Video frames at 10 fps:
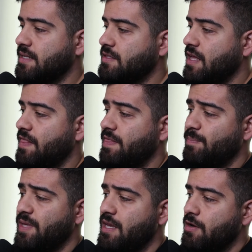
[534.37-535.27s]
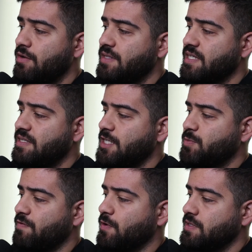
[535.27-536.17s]
Now, here it says the
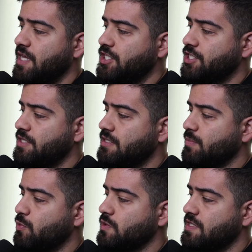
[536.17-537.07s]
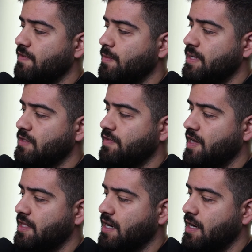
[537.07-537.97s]
HBAR Foundation supports development of the
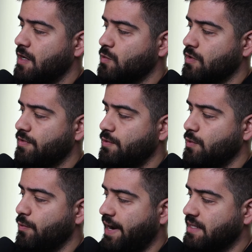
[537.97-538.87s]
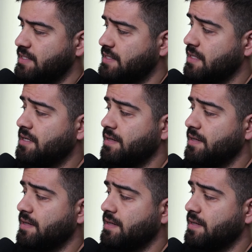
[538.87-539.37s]
Hedera network through grants.